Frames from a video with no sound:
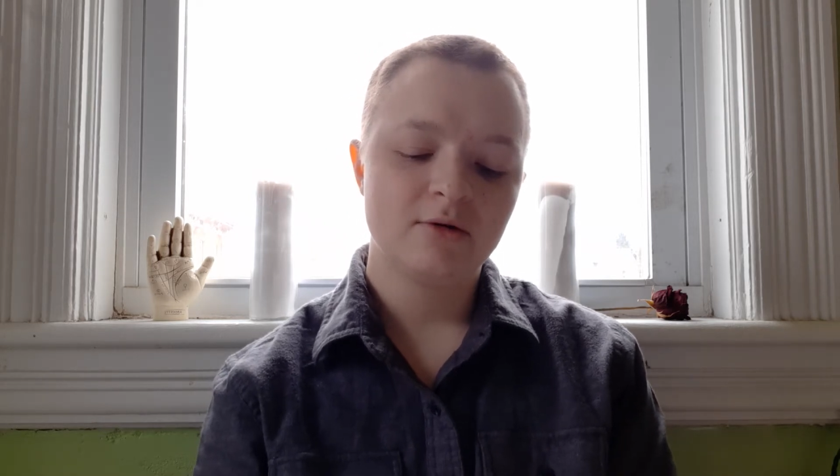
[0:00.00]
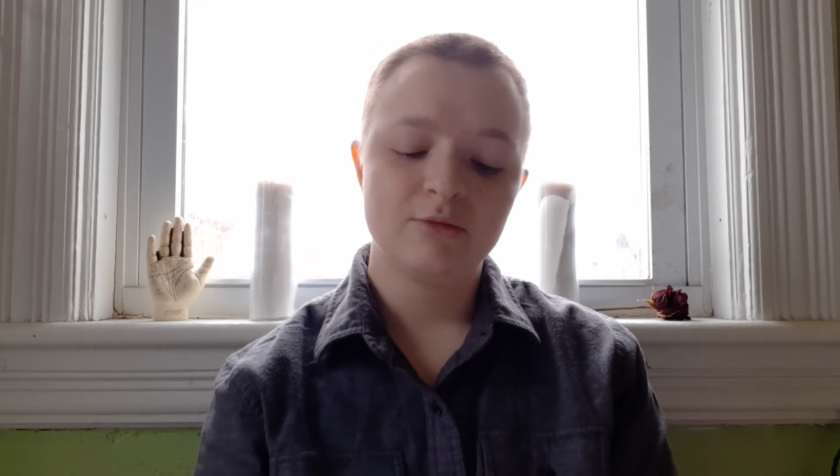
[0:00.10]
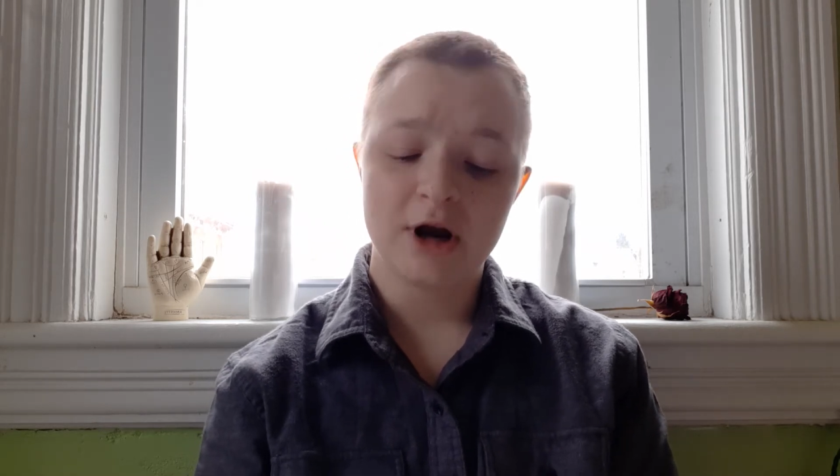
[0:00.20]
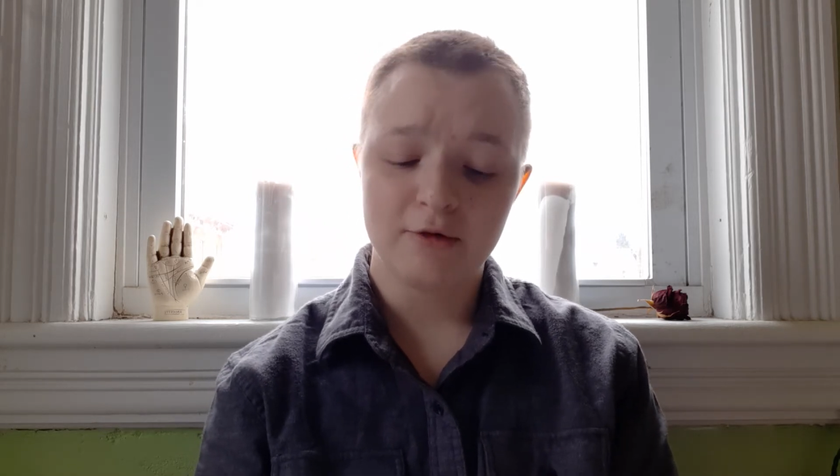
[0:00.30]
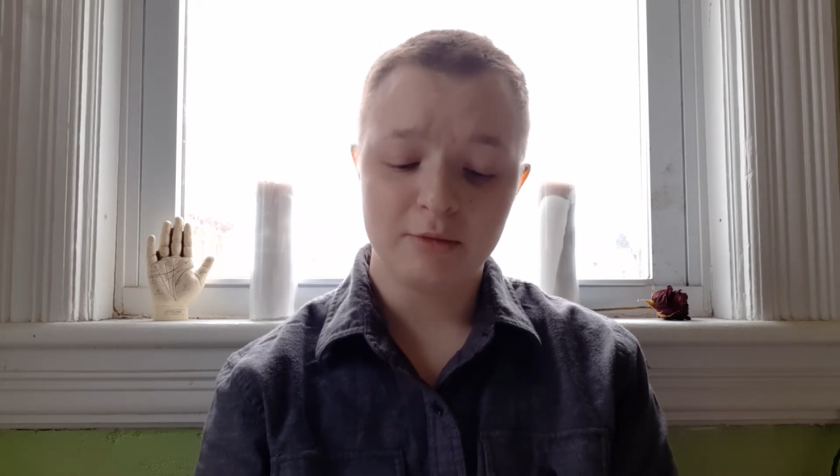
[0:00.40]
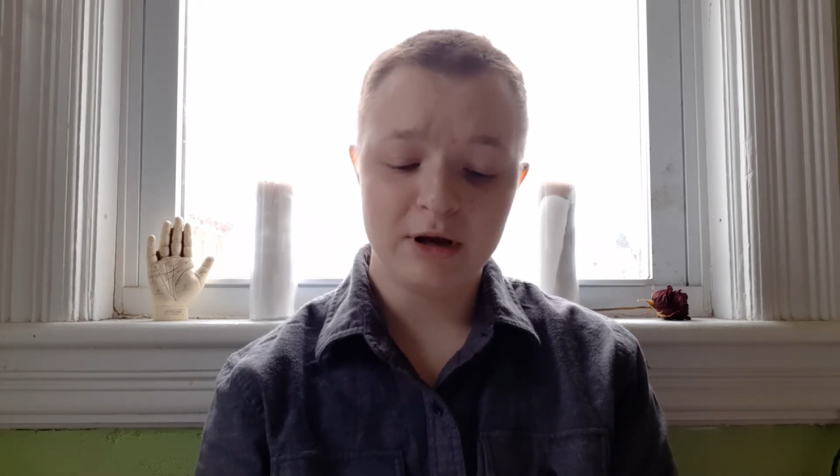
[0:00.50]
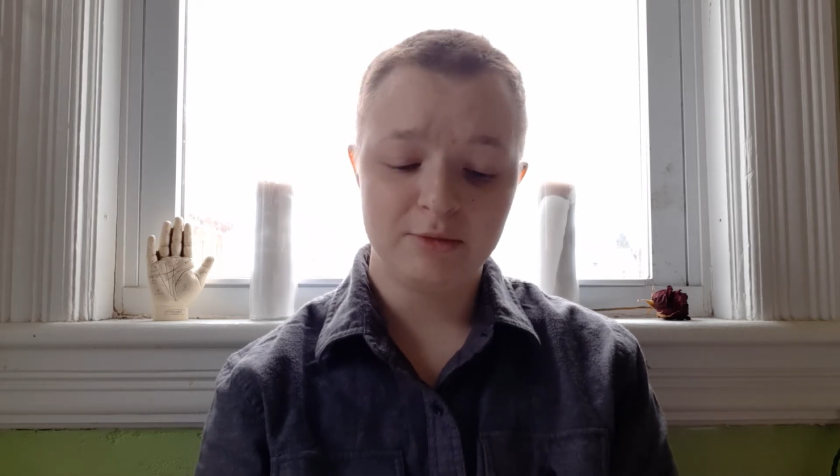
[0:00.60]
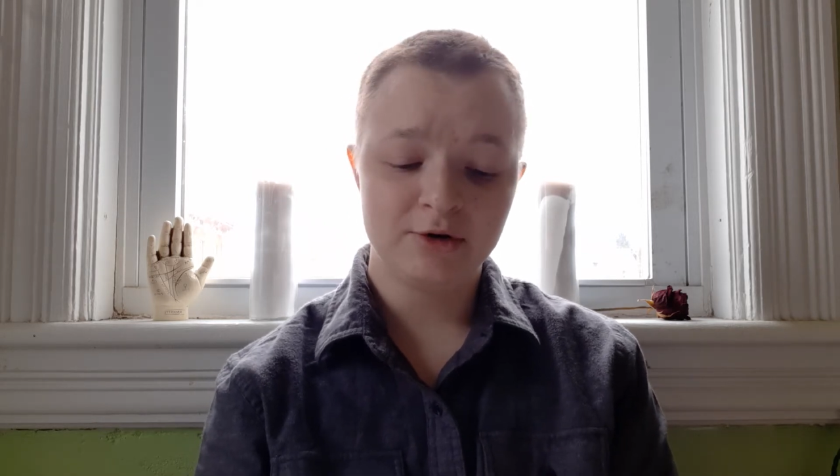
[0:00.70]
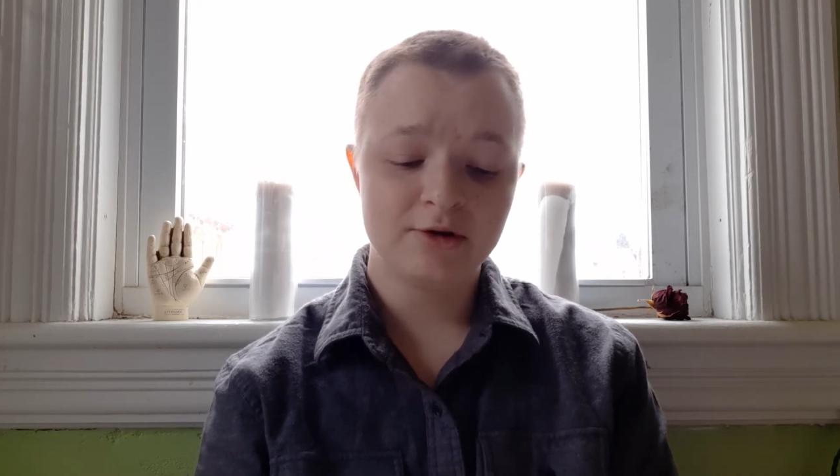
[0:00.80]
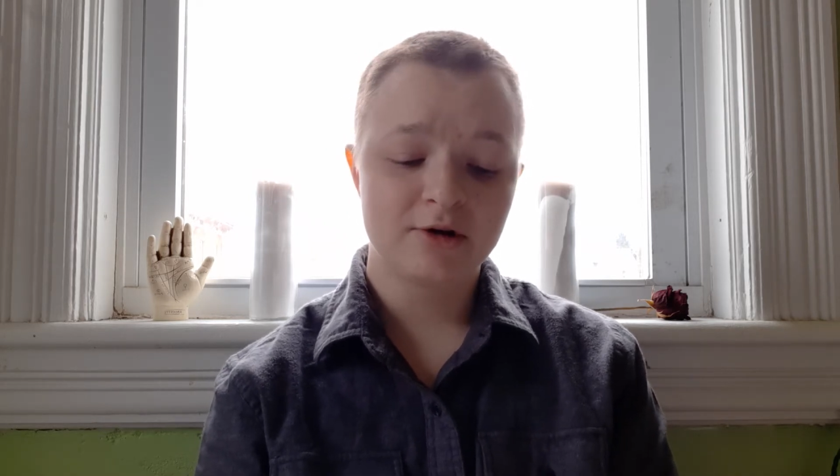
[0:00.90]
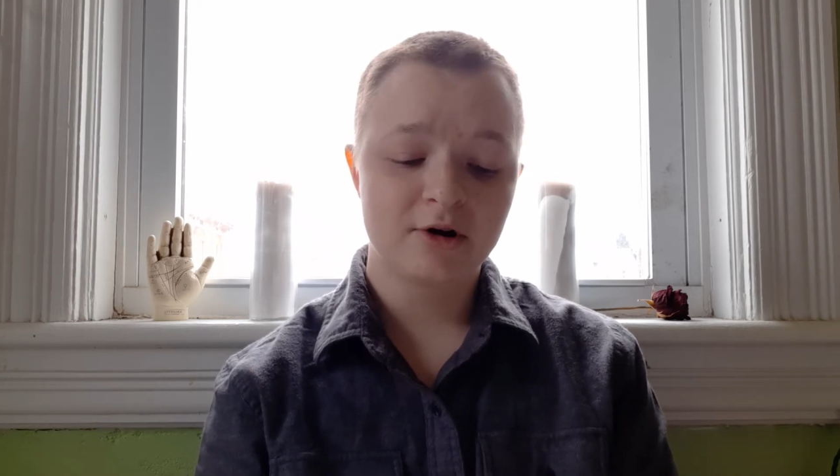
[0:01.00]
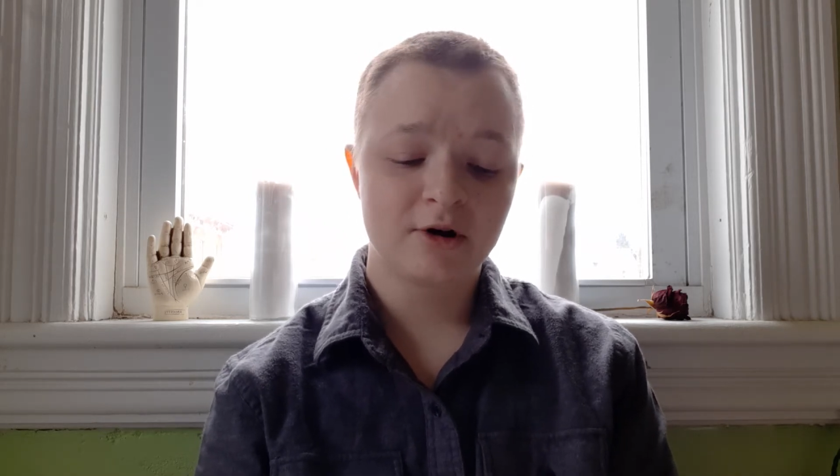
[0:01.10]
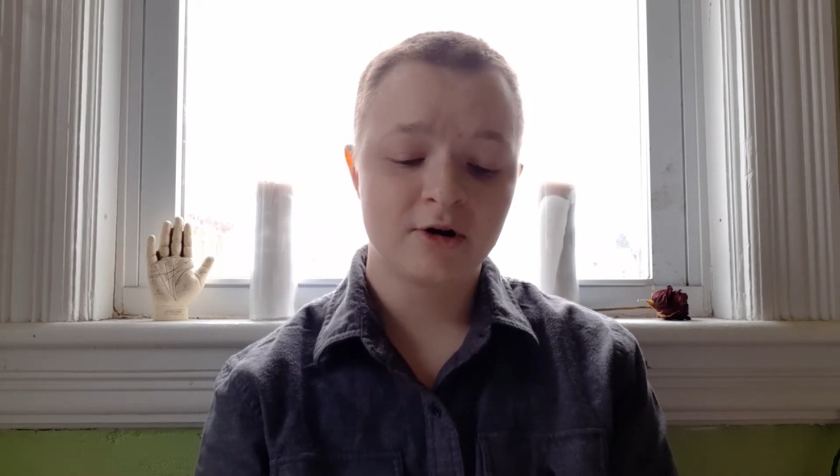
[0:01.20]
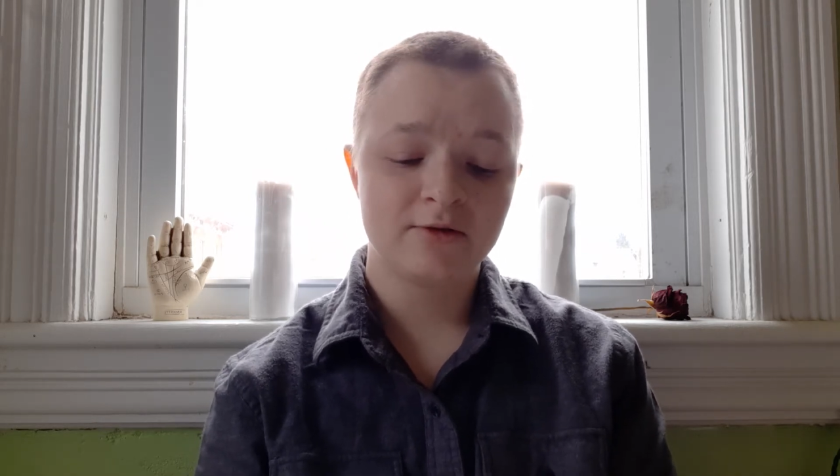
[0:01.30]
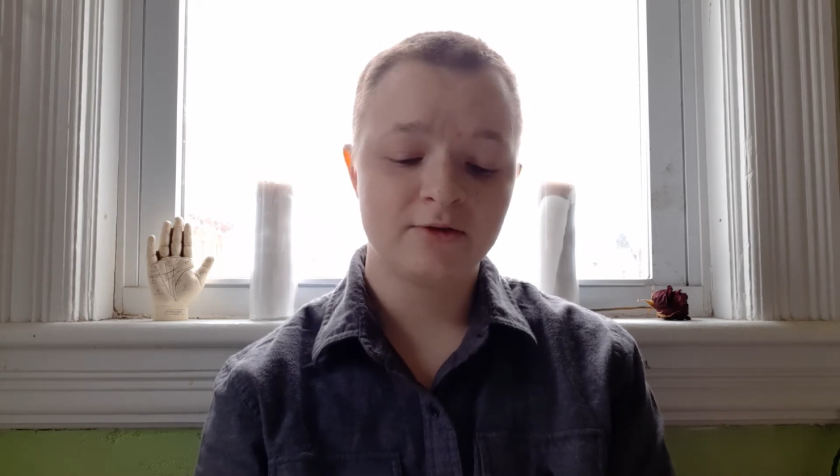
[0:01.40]
But I remembered the
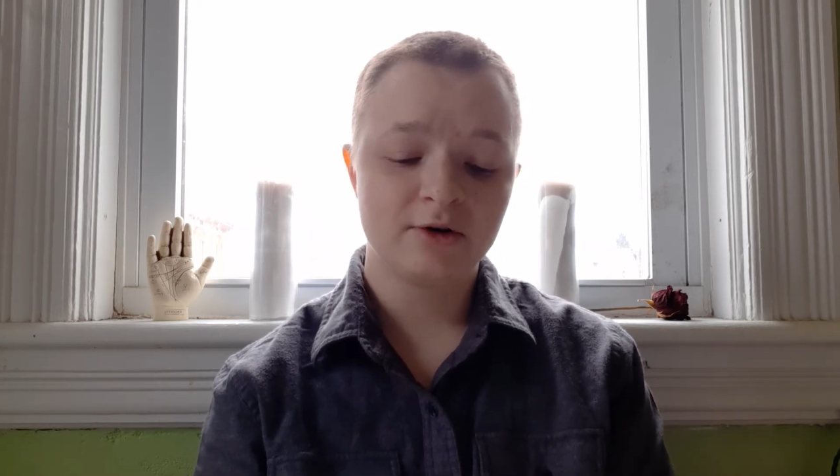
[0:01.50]
curve of